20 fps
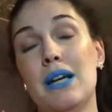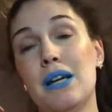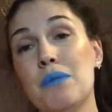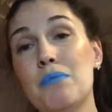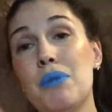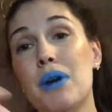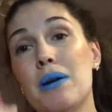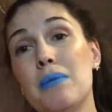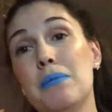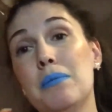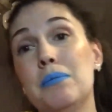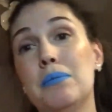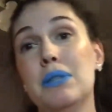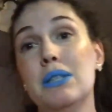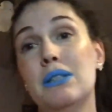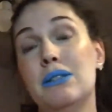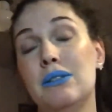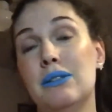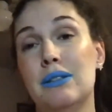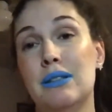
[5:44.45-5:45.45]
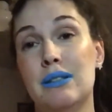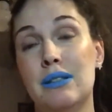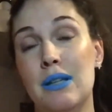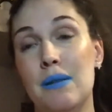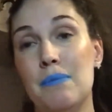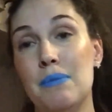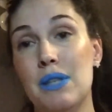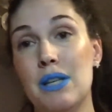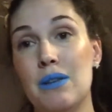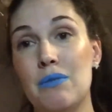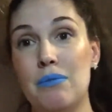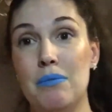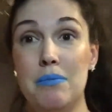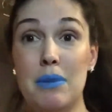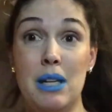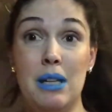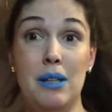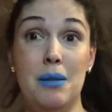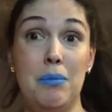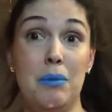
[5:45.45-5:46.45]
I can probably do the same thing with
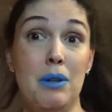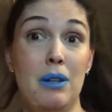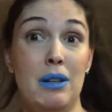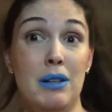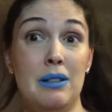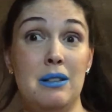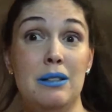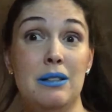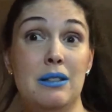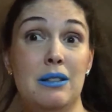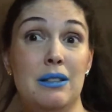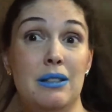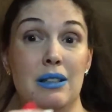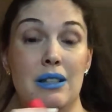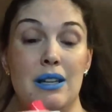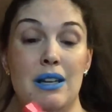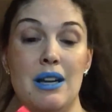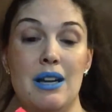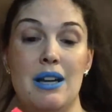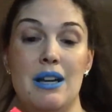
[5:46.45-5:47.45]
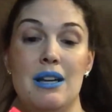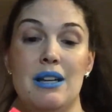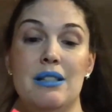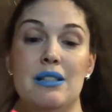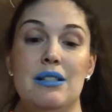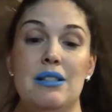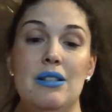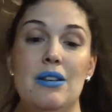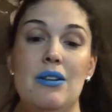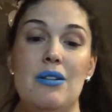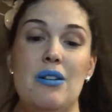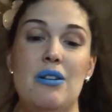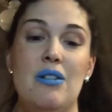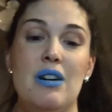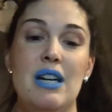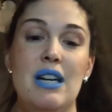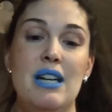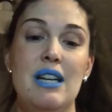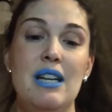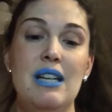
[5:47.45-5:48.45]
my lip gloss.
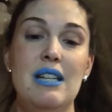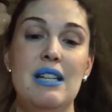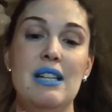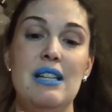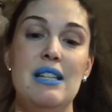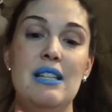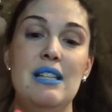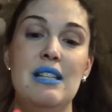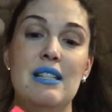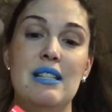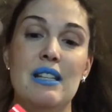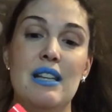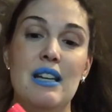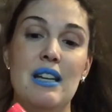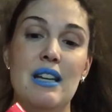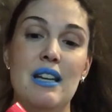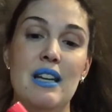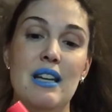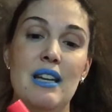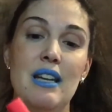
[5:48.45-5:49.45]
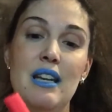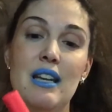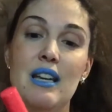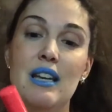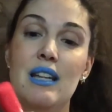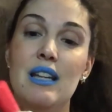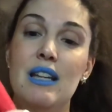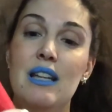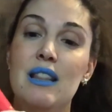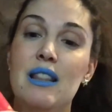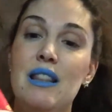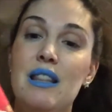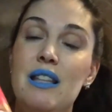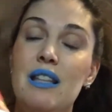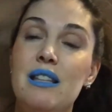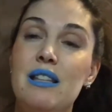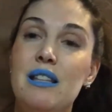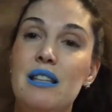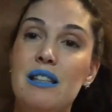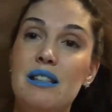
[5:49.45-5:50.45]
So it is
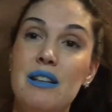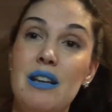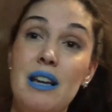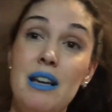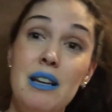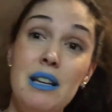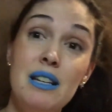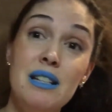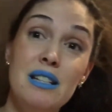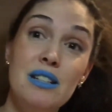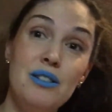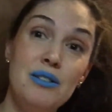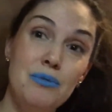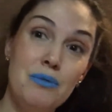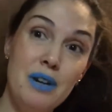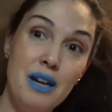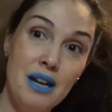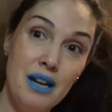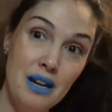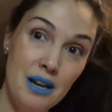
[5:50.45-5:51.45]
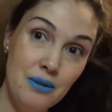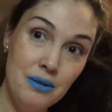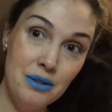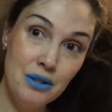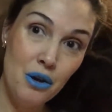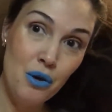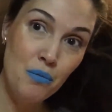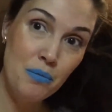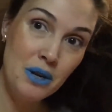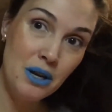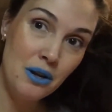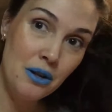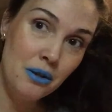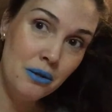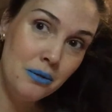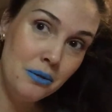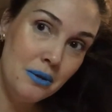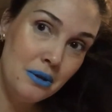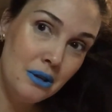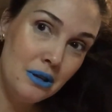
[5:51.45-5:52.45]
this it is red. I was hoping all
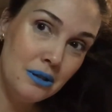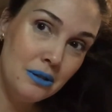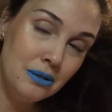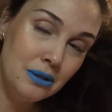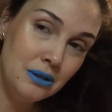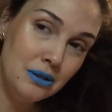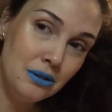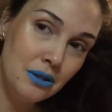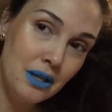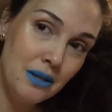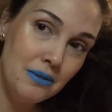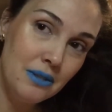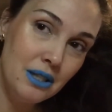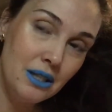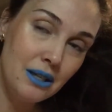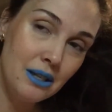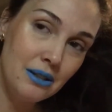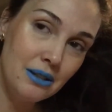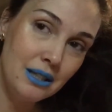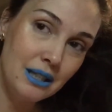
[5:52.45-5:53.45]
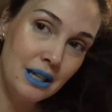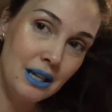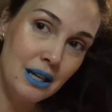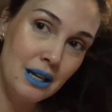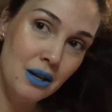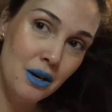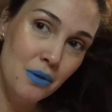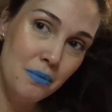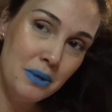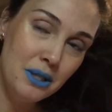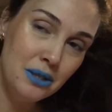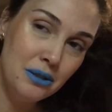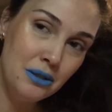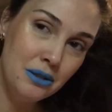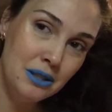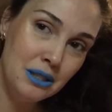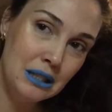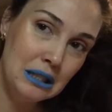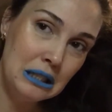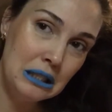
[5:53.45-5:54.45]
the way I was driving there, I was like, I hope it's
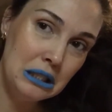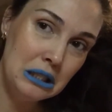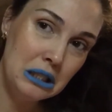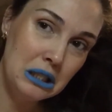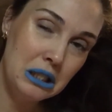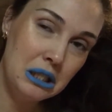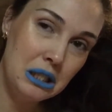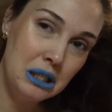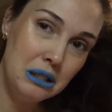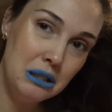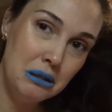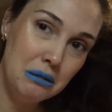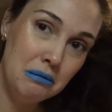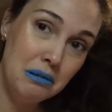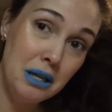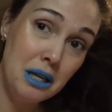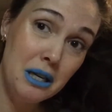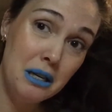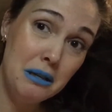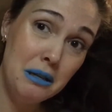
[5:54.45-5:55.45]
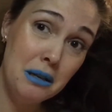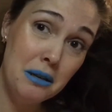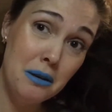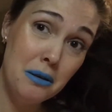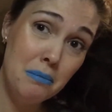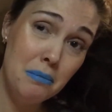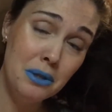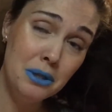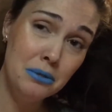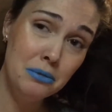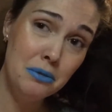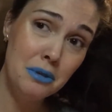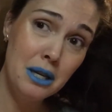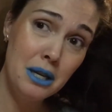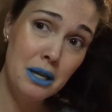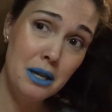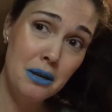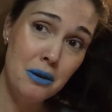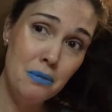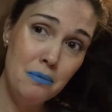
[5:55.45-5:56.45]
her signature color red. I hope it's
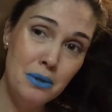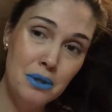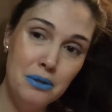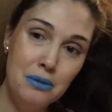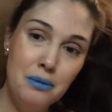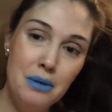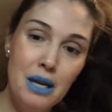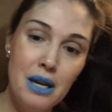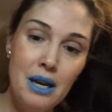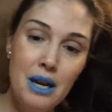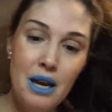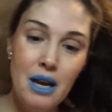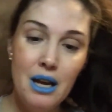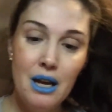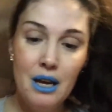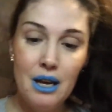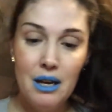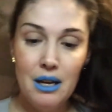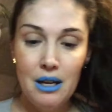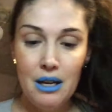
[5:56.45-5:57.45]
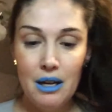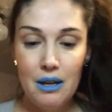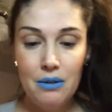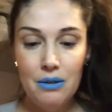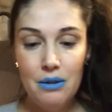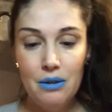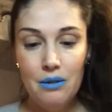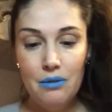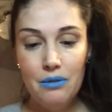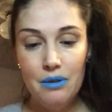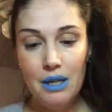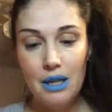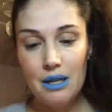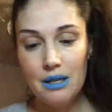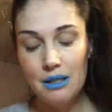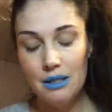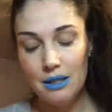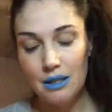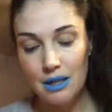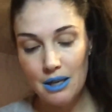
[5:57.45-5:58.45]
red. I hope it's red. I wonder if it
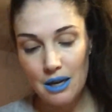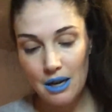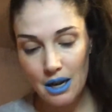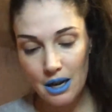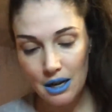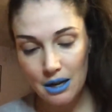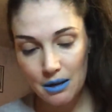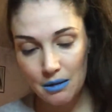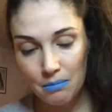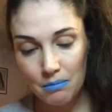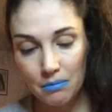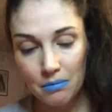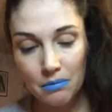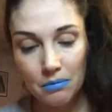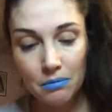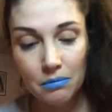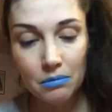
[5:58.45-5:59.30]
has a name.